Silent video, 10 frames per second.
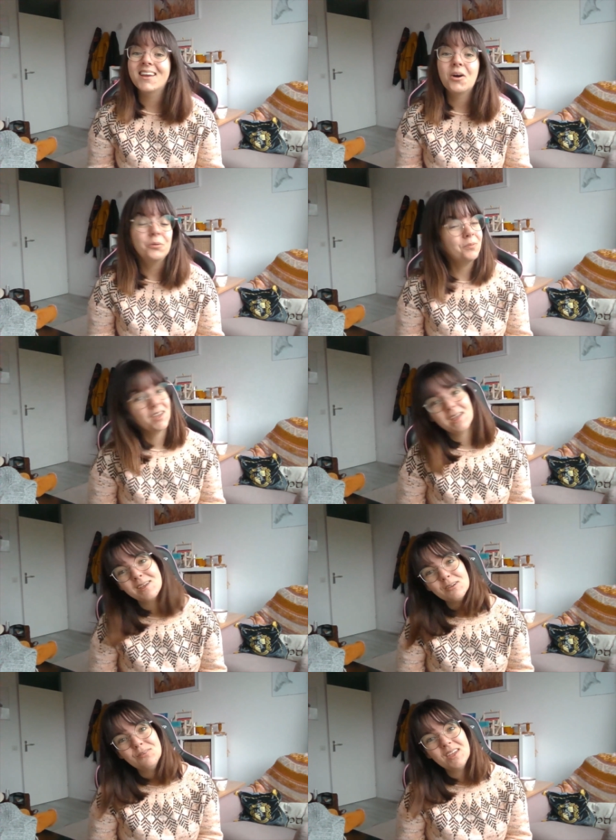hope you
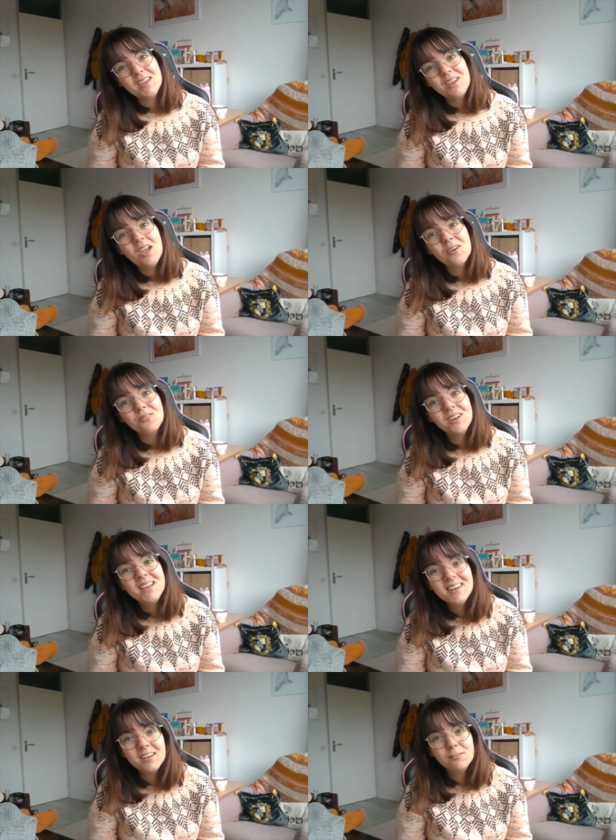have a really
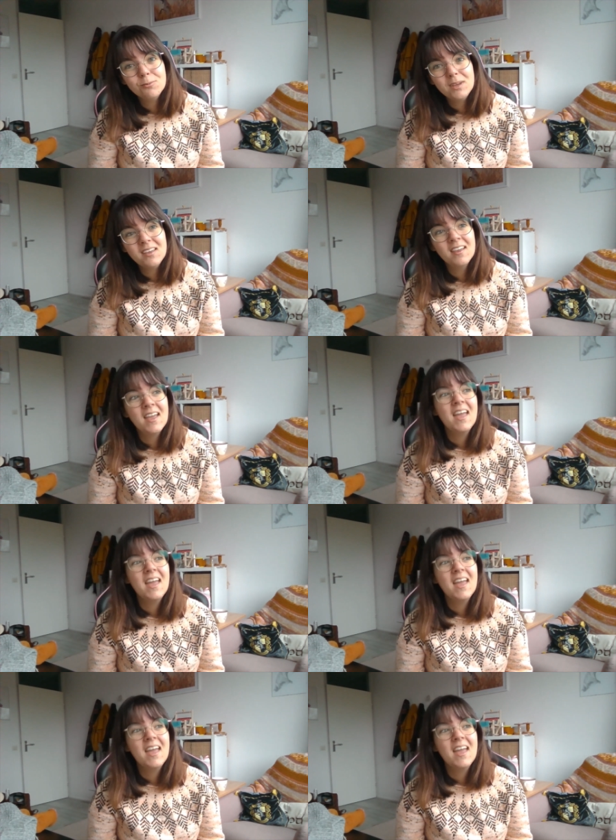nice week,